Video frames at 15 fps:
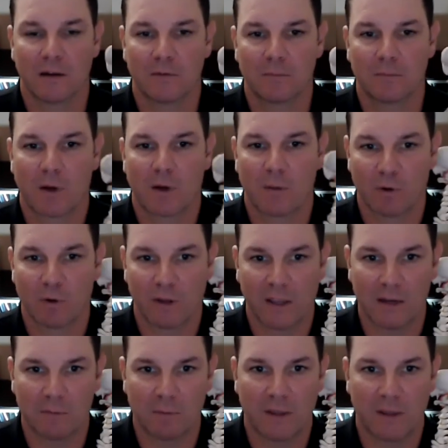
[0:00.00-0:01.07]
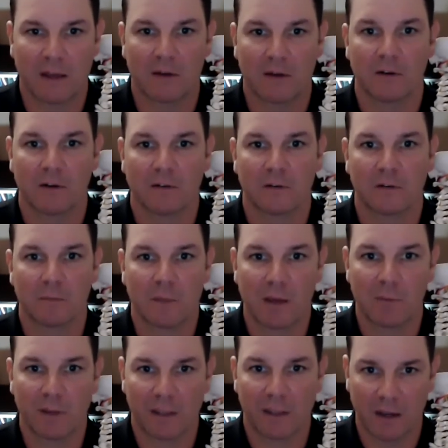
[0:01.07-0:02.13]
proper gait patterns and
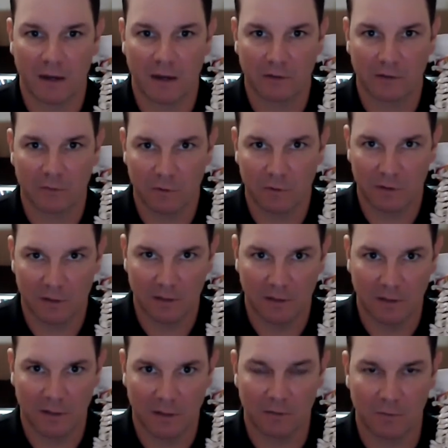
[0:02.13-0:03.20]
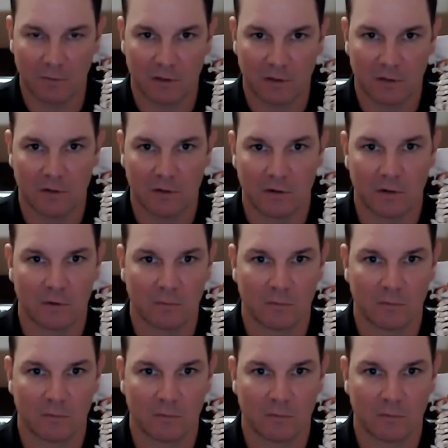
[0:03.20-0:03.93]
biomechanics within your